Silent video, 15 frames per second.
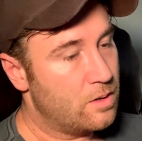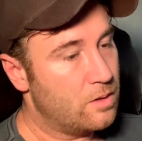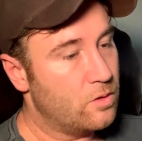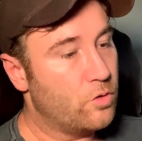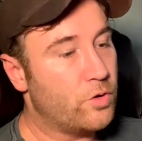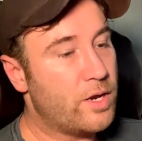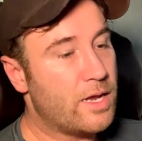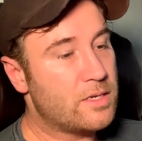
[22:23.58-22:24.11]

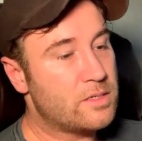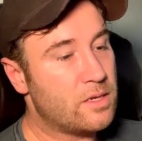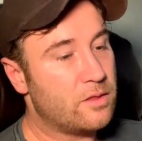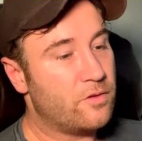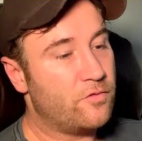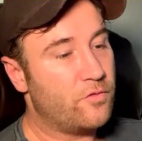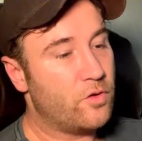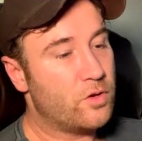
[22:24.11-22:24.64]
LordHair sent the
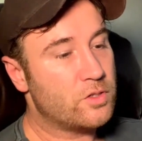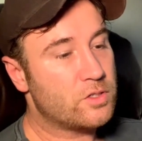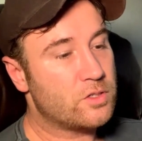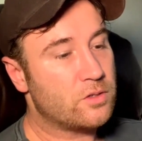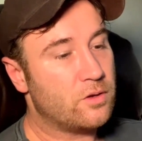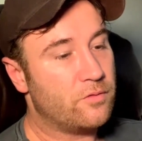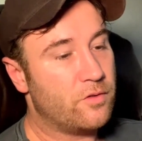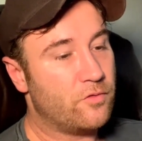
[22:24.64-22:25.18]

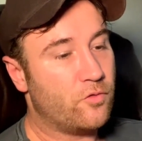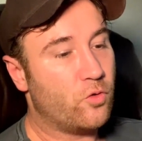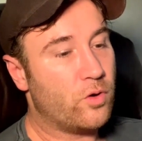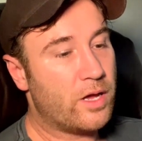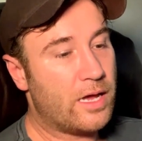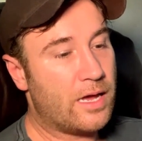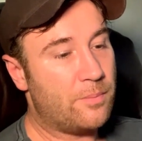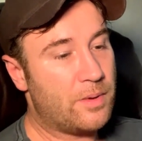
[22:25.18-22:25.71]
first of the 4
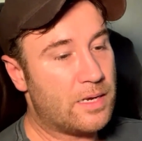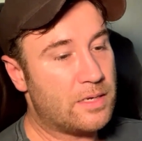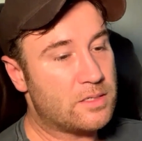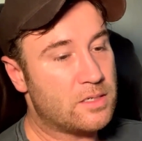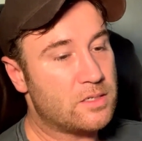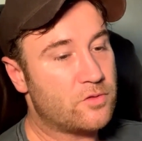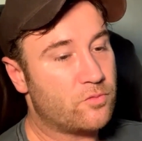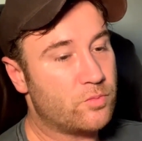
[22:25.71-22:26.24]
hair
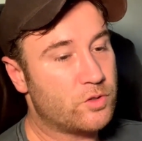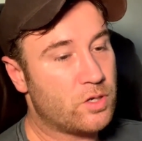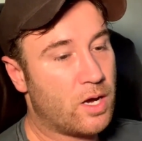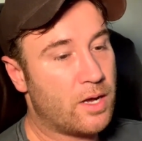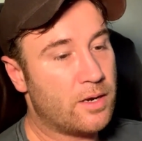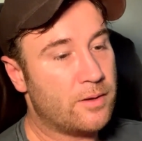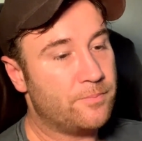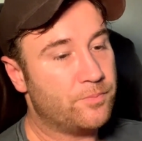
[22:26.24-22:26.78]
pieces from
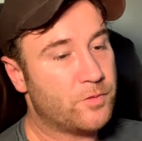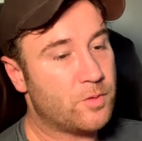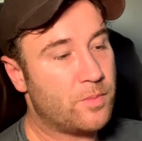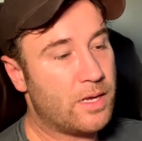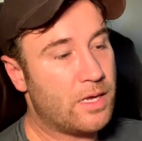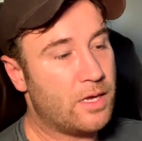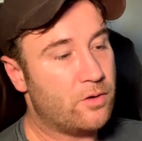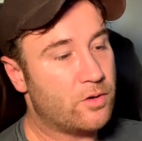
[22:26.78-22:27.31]
China to me
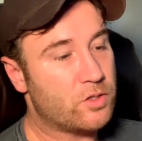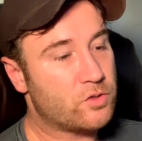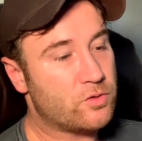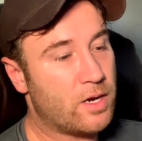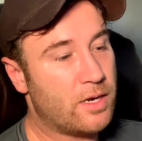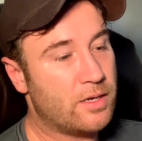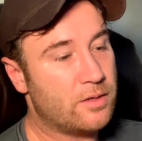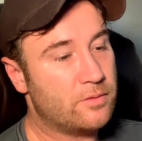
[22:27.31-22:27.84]
here in
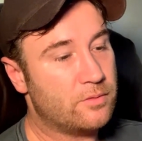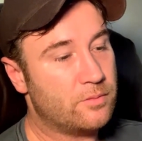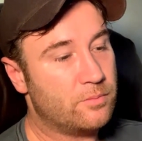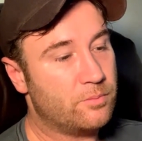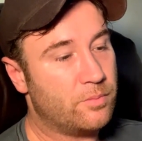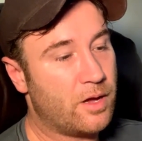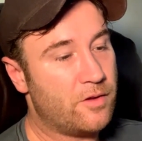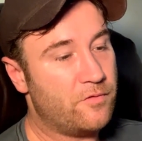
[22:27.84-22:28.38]
Australia
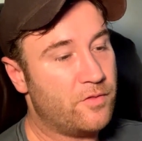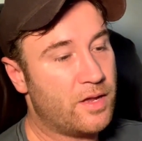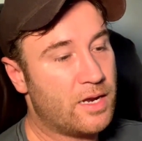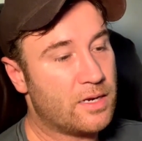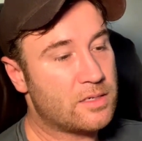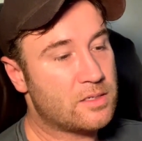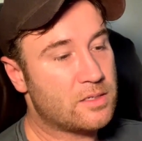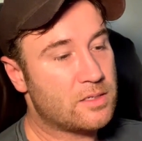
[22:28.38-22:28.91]
by
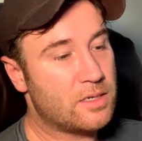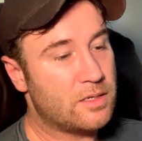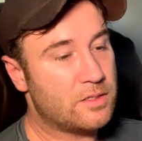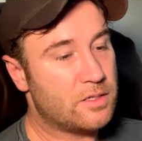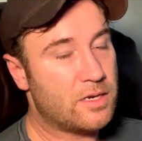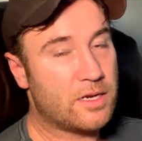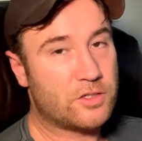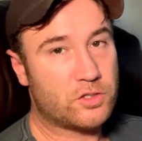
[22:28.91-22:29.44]
FedEx
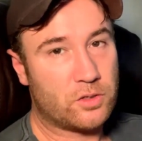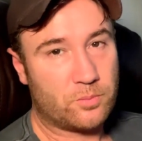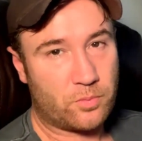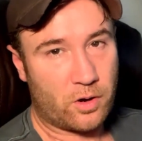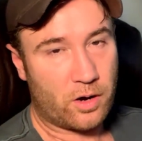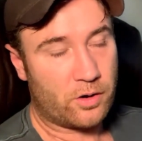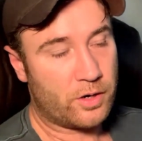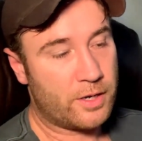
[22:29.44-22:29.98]
International
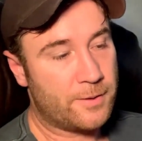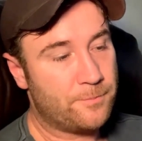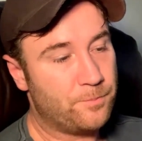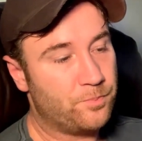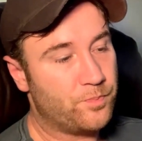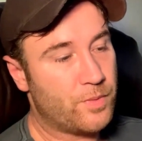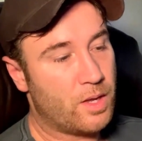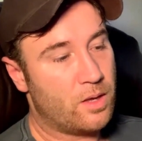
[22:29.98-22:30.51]
Priority.
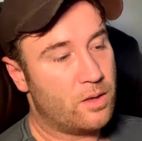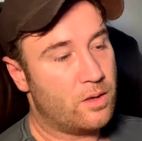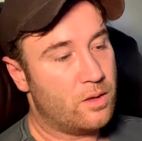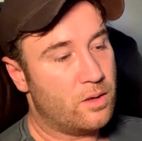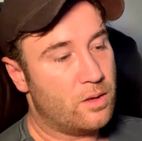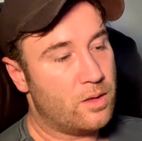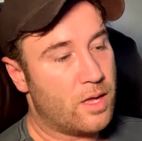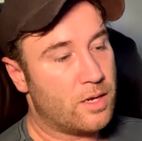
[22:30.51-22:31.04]

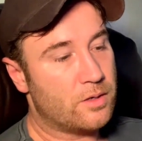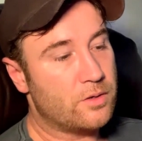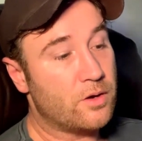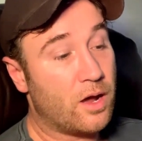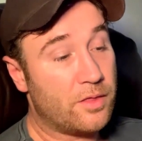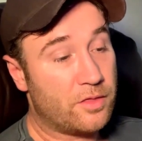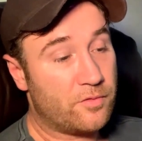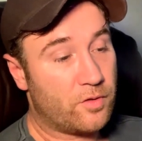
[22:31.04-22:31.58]
And
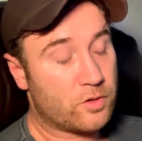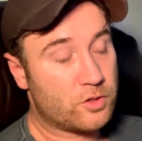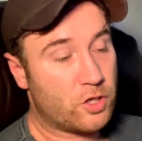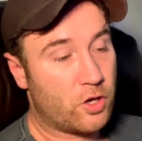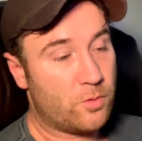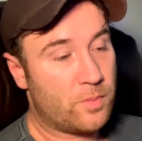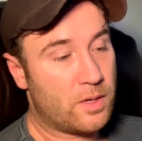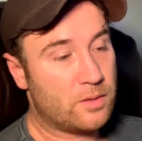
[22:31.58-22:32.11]
9th of
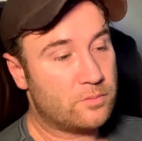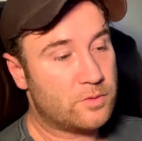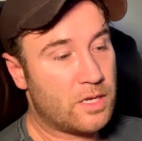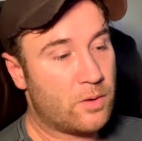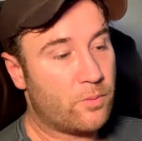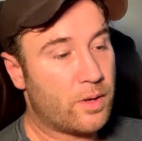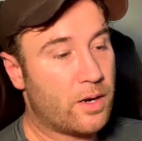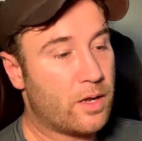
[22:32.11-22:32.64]
October, day
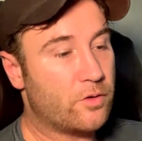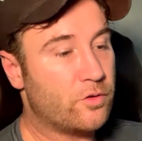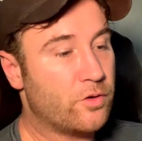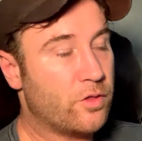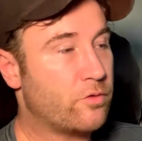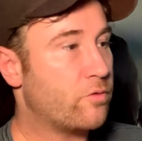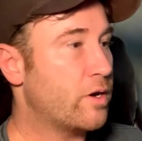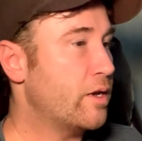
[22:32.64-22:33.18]

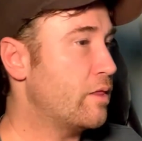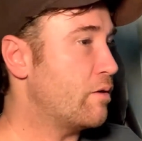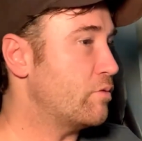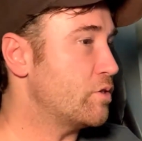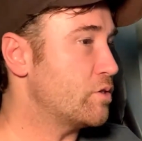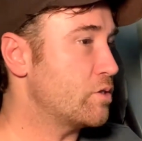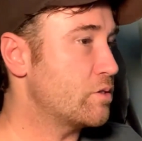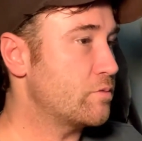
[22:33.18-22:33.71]
103, that
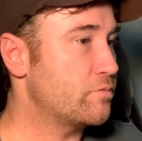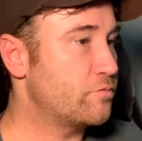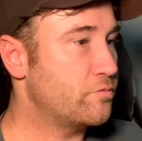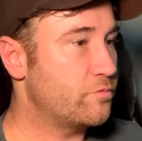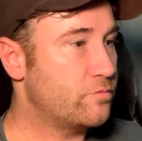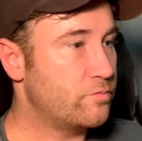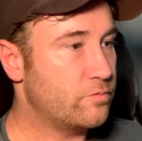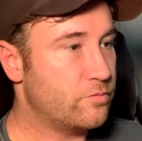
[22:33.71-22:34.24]
was
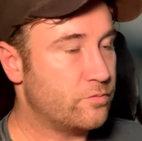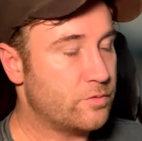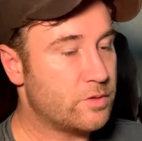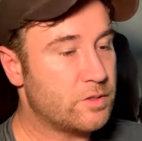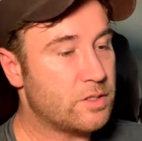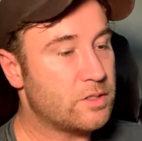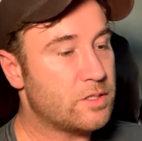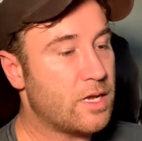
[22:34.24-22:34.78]

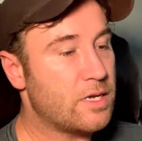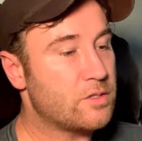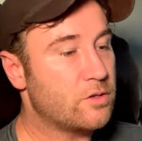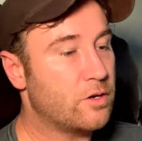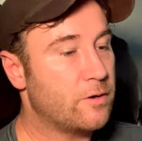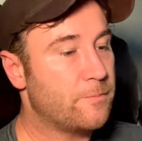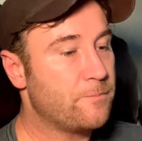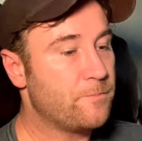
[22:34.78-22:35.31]
6 days ago,